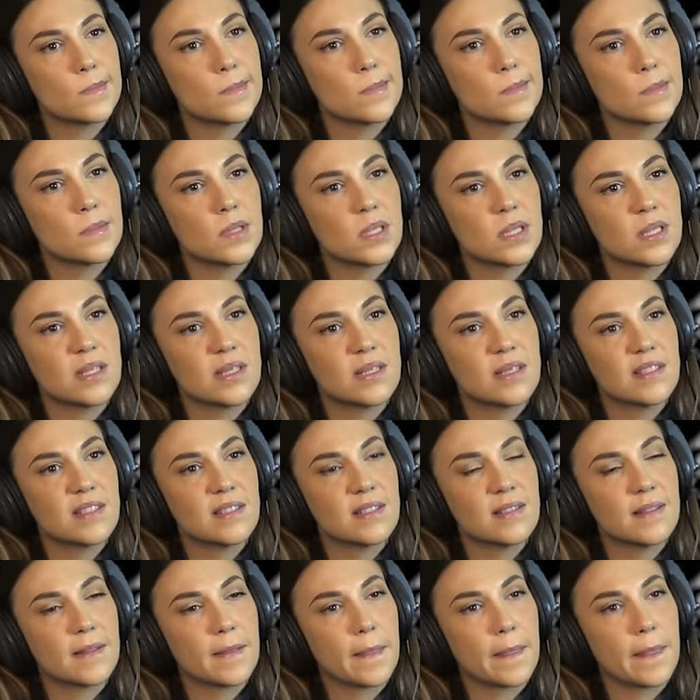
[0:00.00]

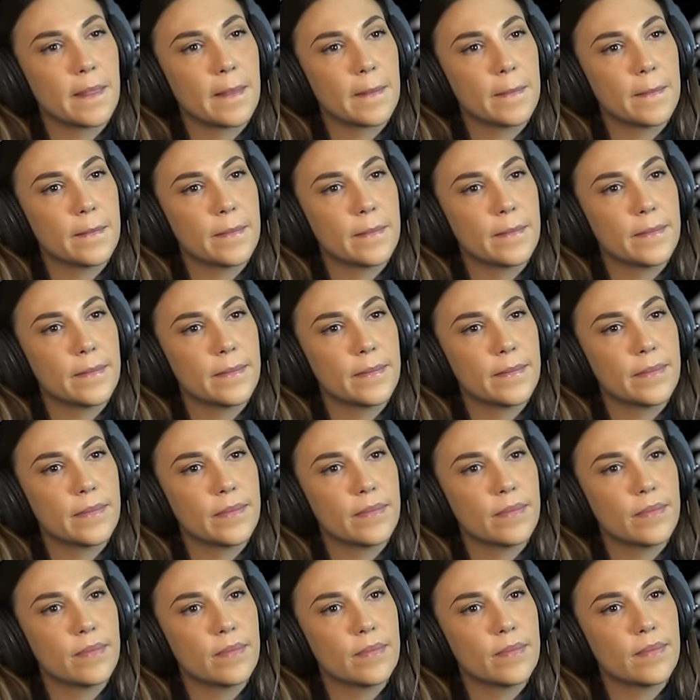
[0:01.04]

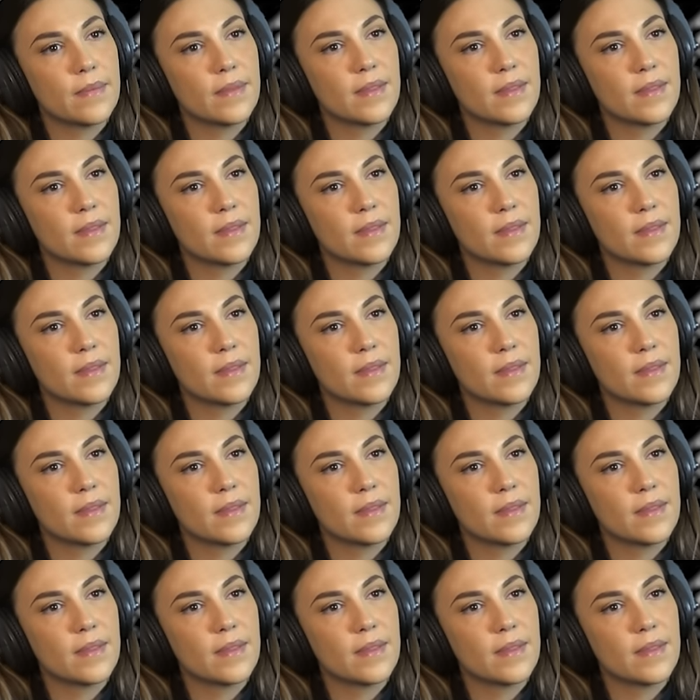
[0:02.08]
No words are spoken by the person on screen.